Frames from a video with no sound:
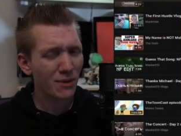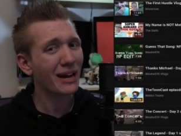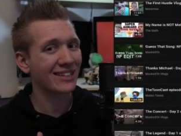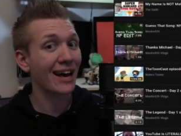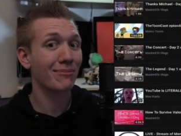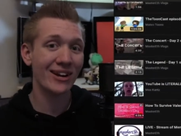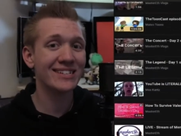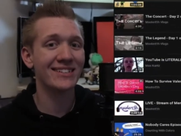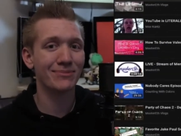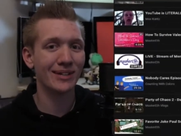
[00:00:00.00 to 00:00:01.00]
out my
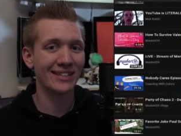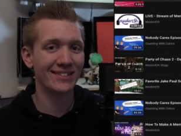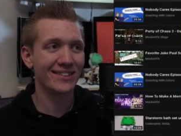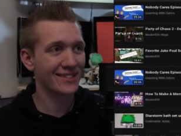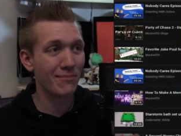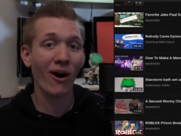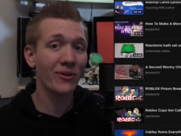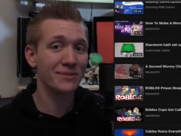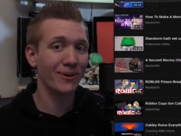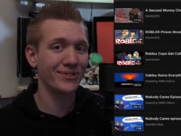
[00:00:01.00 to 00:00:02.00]
collaborations playlist since I'm
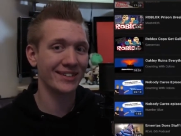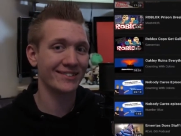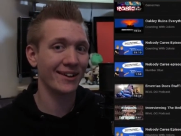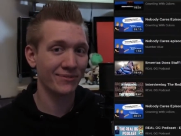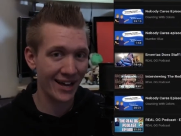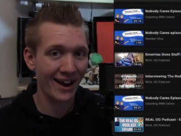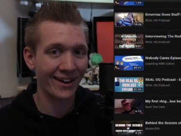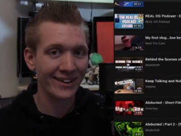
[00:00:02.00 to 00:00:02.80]
always posting stuff there.